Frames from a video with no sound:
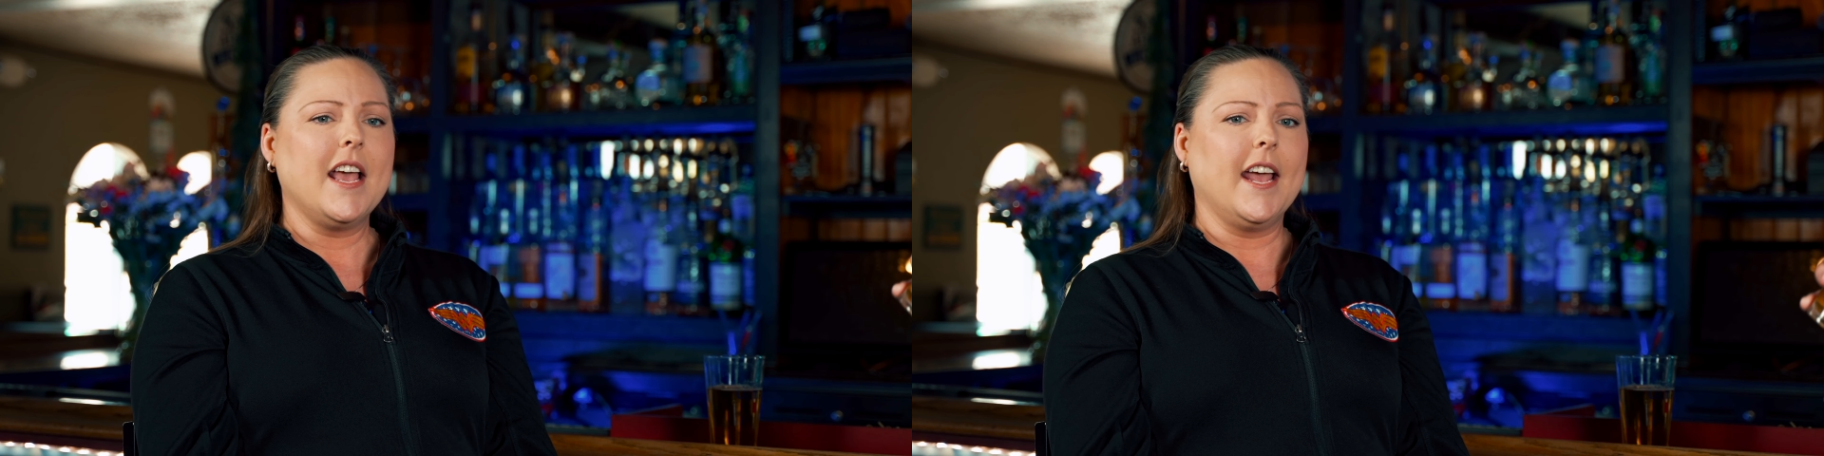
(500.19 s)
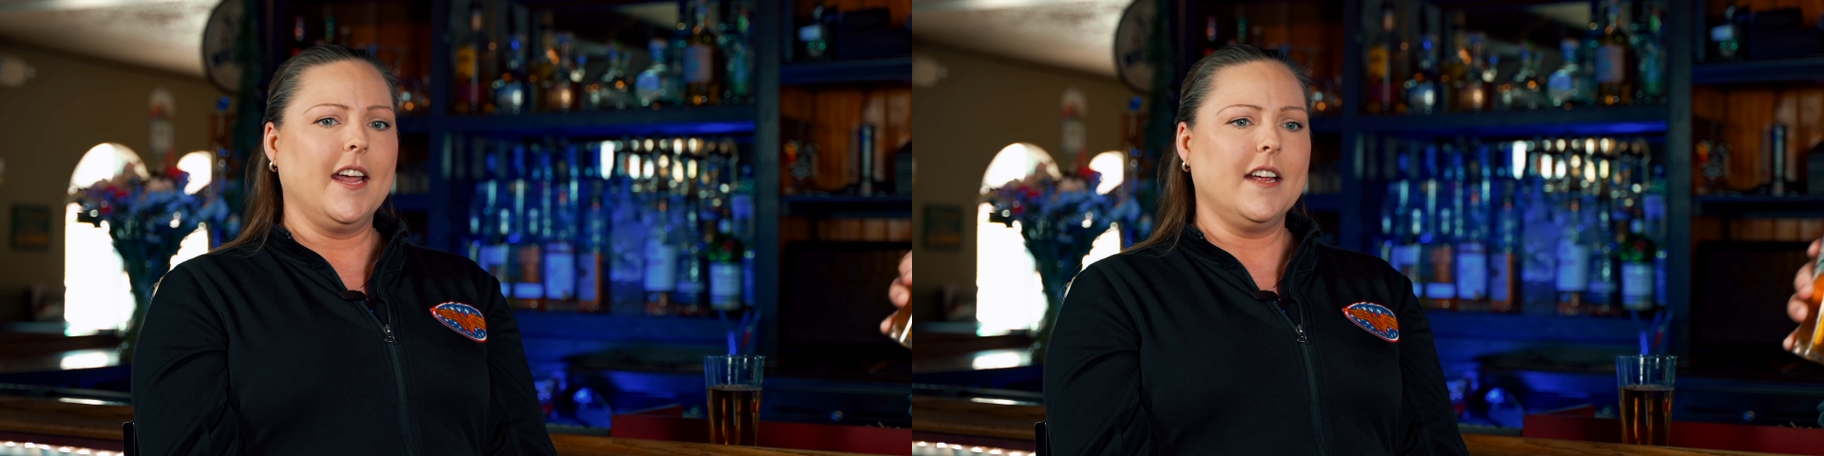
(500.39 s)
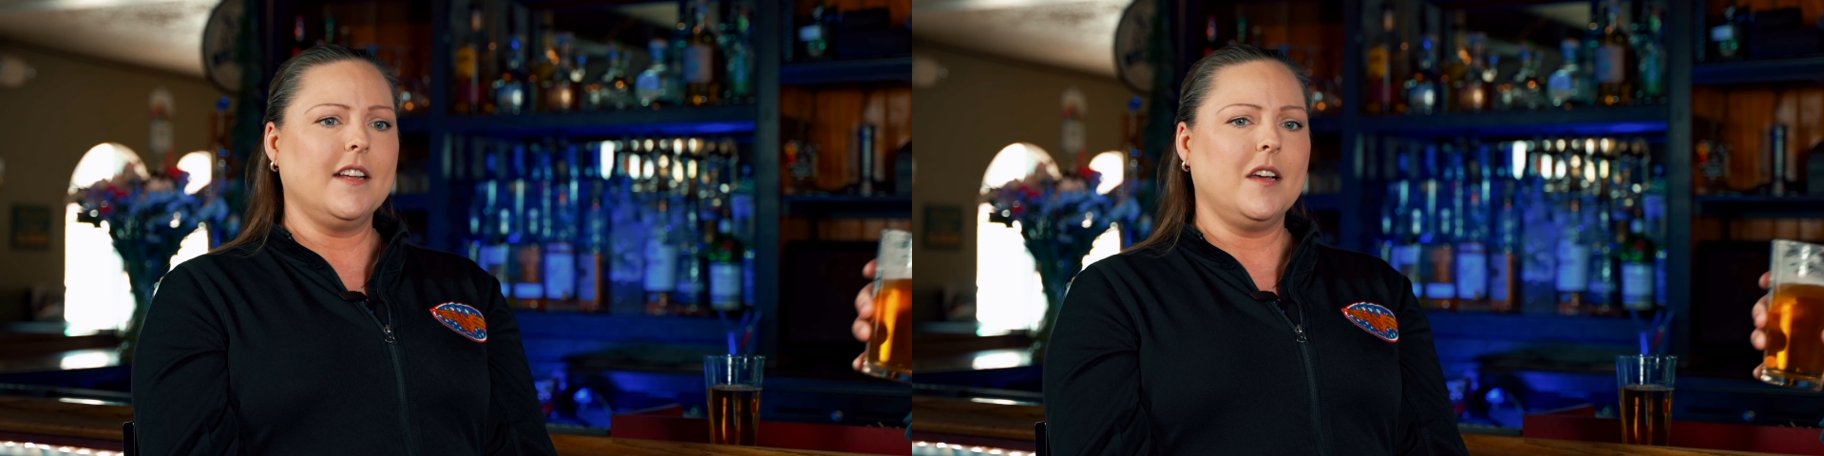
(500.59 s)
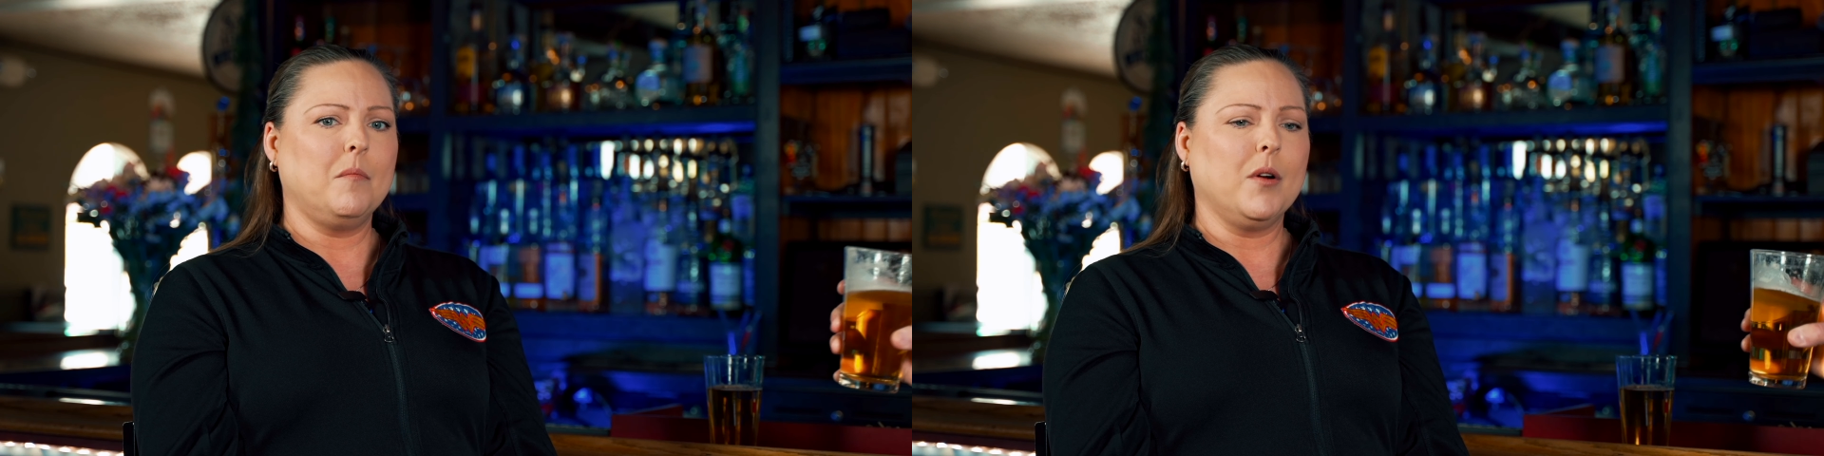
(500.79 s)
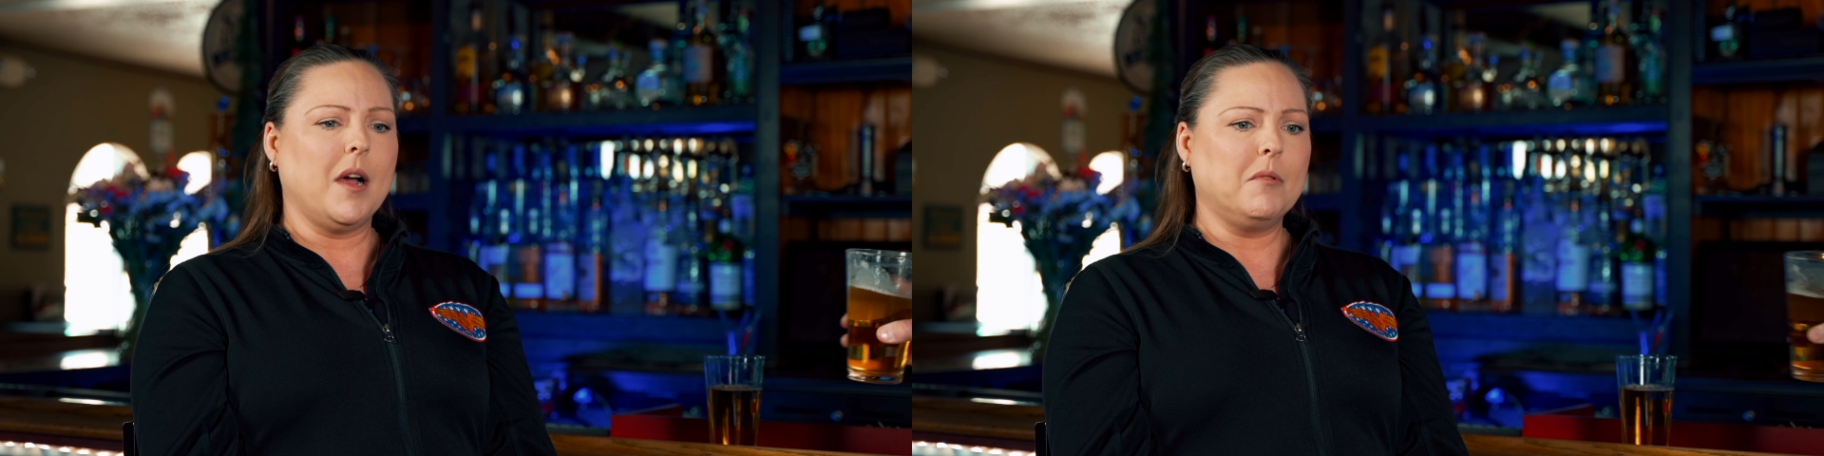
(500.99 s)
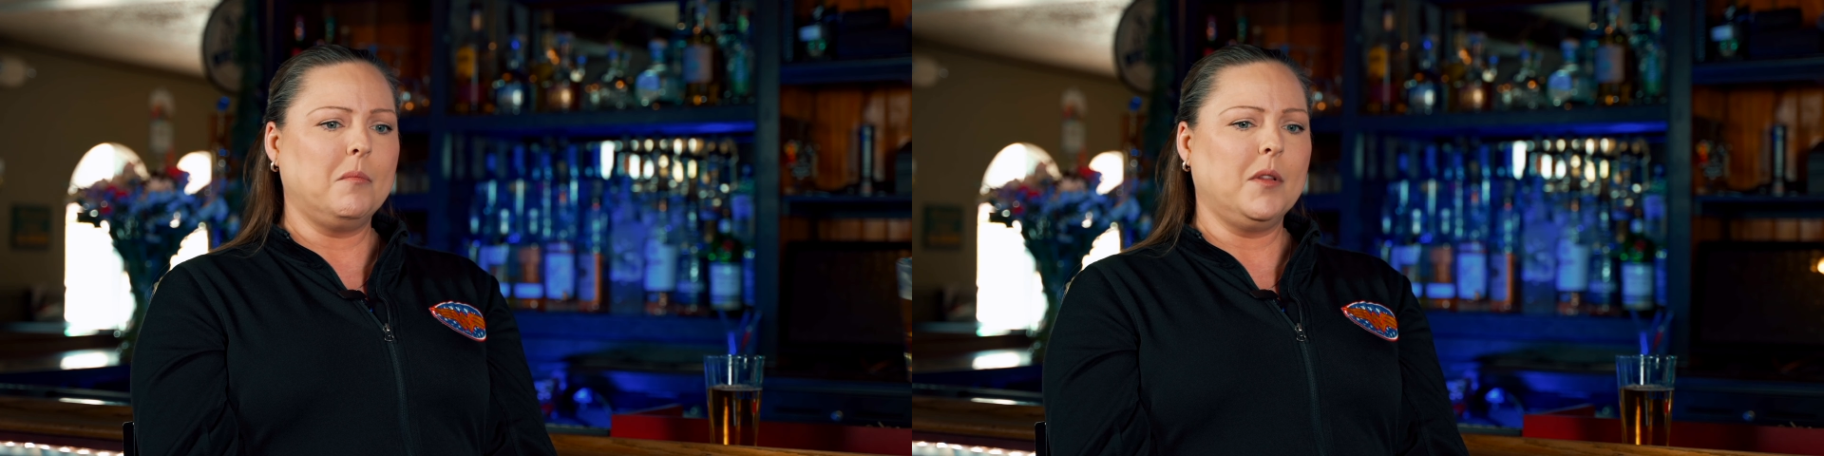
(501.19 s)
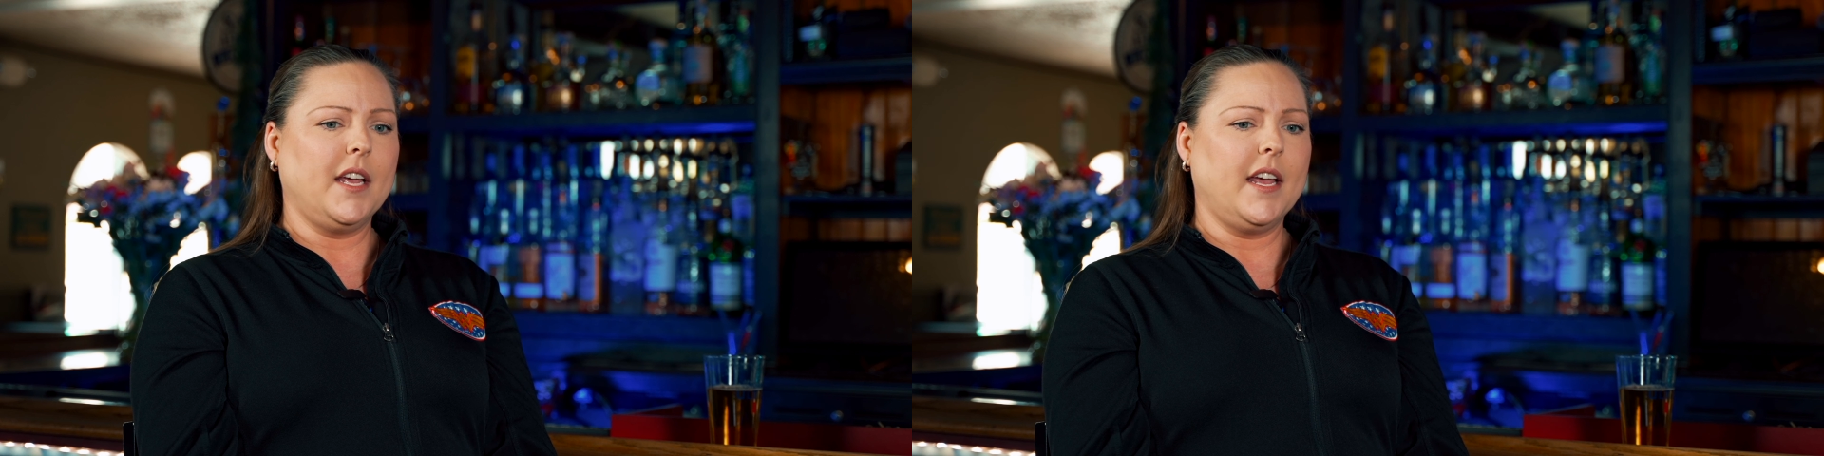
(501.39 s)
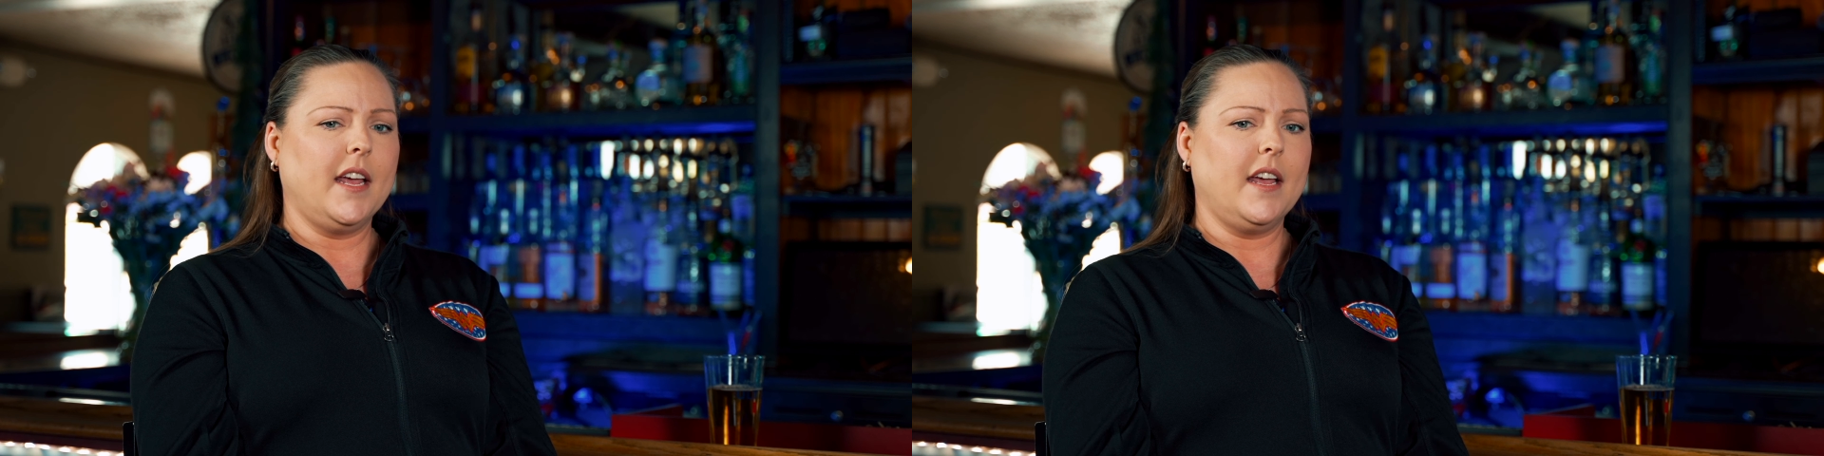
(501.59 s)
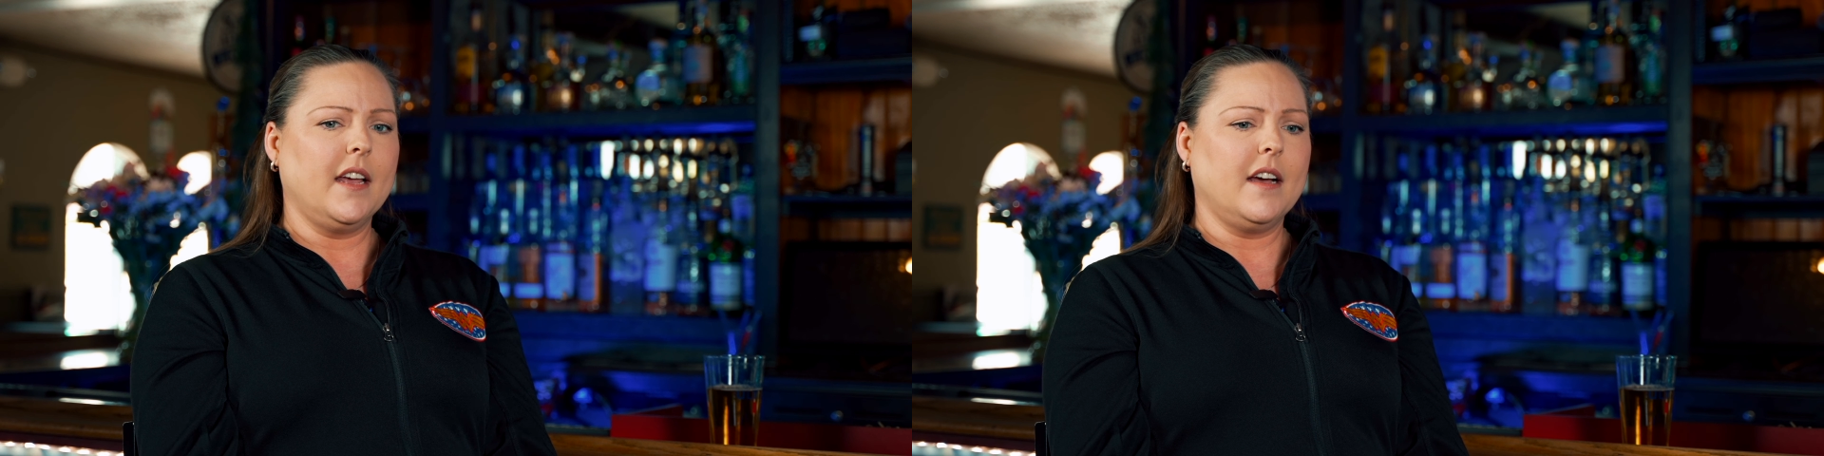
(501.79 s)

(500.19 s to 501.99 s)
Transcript: And probably